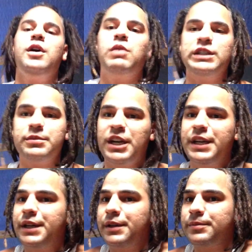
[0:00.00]
I wash my
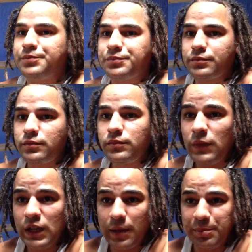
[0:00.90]
hair,
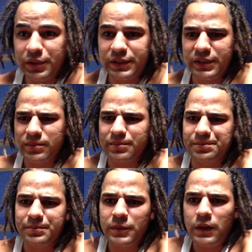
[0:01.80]
I put some
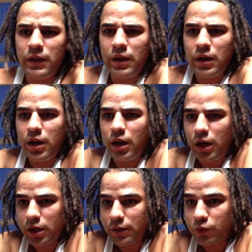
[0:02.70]

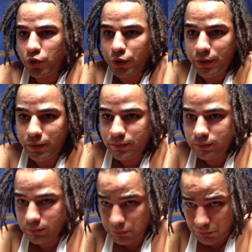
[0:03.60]
olive oil
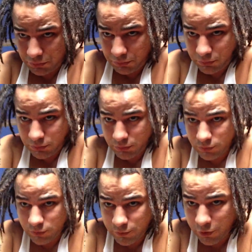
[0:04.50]

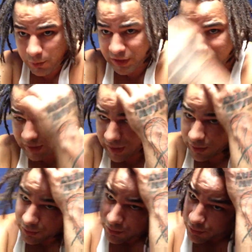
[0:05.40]
for my
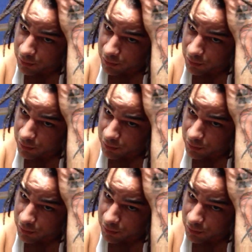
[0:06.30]
scalp so